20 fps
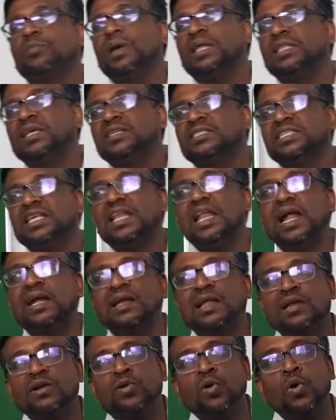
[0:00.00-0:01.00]
mother cell
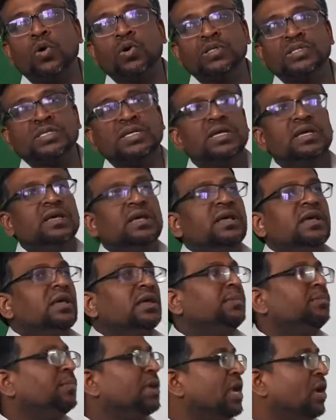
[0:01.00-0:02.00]
undergoes
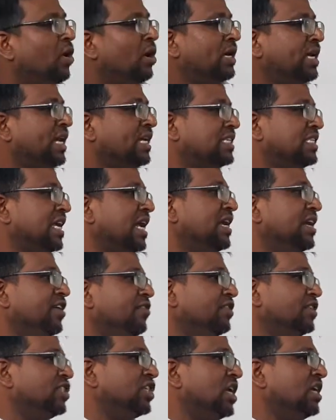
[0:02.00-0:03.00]
meiotic cell
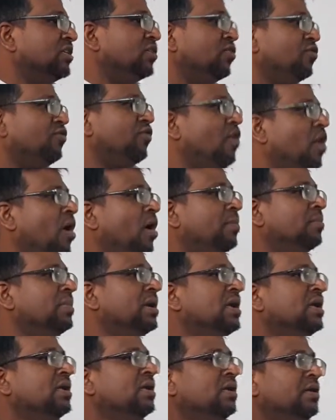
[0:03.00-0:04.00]
division to form
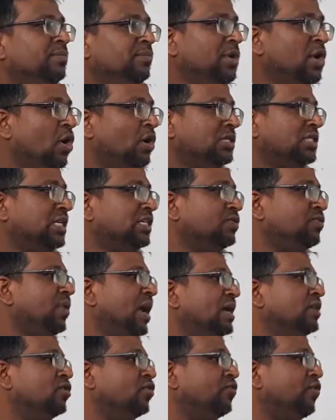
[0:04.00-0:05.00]
meiosis
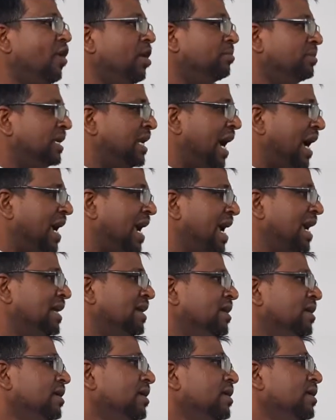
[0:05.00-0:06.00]
1 to form
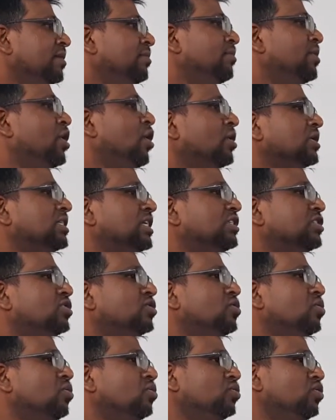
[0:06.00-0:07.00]
dyad, meiosis
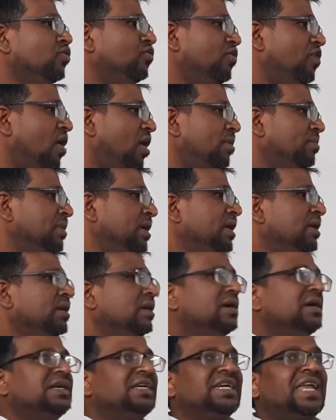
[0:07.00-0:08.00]
2 to form
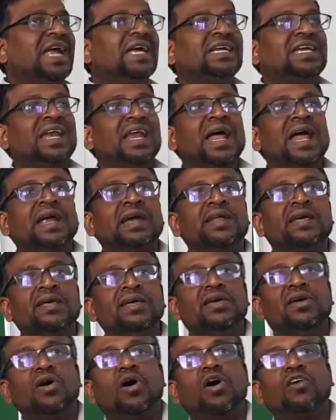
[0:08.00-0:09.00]
tetrad.
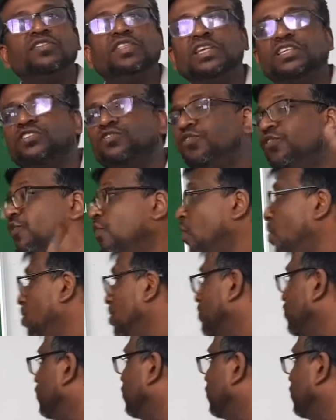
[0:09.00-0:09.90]
Of this 4